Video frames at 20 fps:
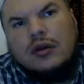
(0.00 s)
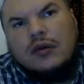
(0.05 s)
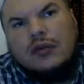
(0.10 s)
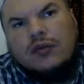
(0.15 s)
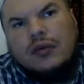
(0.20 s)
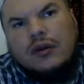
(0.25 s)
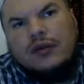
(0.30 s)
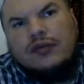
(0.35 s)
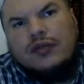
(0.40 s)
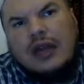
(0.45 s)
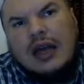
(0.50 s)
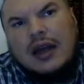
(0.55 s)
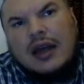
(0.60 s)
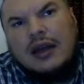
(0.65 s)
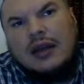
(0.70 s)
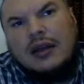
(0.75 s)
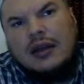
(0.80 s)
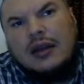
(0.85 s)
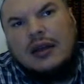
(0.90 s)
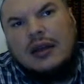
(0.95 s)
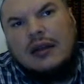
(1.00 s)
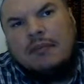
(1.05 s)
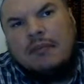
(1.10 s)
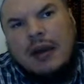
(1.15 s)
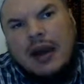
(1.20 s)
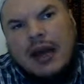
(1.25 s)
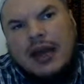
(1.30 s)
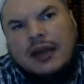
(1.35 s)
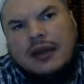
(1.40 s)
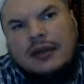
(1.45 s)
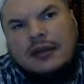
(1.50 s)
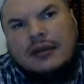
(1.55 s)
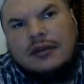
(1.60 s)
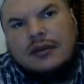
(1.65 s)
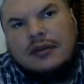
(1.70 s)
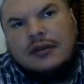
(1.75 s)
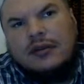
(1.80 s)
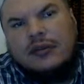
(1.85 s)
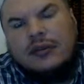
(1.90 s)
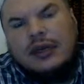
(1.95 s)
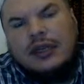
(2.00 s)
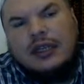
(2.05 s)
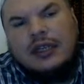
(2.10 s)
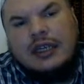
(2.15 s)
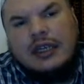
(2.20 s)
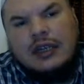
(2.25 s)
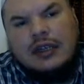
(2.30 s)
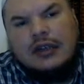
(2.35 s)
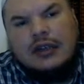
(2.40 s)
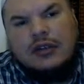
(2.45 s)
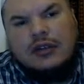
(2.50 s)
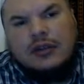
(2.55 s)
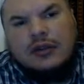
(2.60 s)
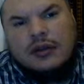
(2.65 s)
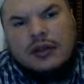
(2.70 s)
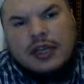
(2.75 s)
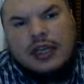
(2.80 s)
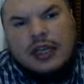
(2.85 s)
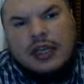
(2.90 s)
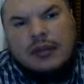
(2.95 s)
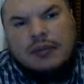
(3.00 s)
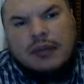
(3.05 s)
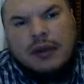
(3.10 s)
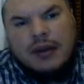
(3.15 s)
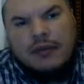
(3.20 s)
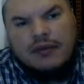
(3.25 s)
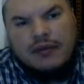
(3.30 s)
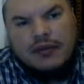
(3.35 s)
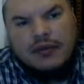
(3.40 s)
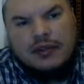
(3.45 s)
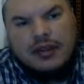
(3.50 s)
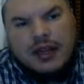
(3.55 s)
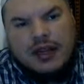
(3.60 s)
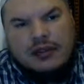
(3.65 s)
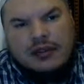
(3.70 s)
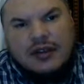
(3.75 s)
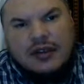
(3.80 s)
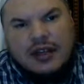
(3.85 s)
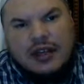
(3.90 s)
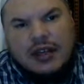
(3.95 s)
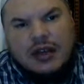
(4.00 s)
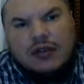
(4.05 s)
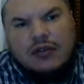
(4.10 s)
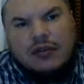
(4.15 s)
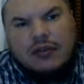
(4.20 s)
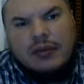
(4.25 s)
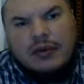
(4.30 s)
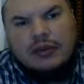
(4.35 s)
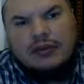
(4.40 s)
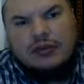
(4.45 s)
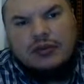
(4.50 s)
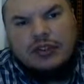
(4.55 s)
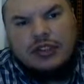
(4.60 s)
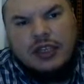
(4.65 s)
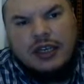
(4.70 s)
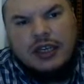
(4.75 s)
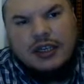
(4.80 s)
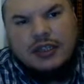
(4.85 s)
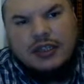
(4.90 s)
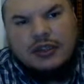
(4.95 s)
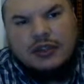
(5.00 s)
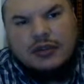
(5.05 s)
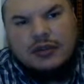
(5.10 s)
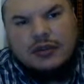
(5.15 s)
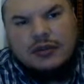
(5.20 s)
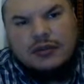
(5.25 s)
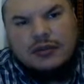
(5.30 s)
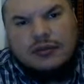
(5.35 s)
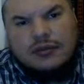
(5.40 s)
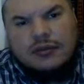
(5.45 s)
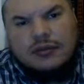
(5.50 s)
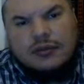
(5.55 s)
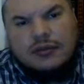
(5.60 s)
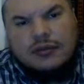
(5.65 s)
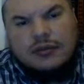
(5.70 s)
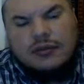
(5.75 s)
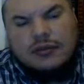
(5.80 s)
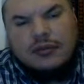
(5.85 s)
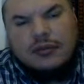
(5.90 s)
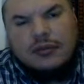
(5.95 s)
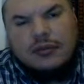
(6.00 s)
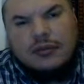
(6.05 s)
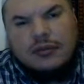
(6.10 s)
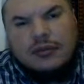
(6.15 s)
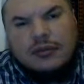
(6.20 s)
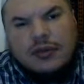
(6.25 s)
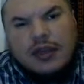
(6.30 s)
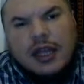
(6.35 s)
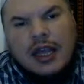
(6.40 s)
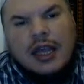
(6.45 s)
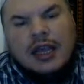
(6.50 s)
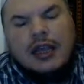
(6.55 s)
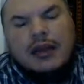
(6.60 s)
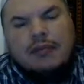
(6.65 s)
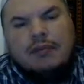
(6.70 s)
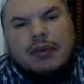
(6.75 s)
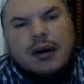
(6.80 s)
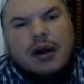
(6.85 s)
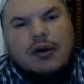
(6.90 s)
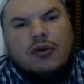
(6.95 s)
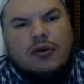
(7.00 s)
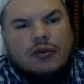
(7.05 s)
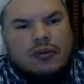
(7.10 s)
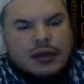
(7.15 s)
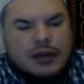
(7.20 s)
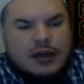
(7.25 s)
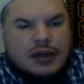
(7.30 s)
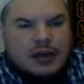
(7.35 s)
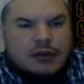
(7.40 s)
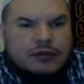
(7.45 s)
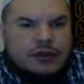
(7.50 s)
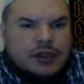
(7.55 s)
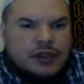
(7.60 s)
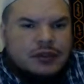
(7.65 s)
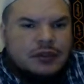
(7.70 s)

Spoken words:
With that in mind, we need to keep emphasizing incremental change and empowerment of the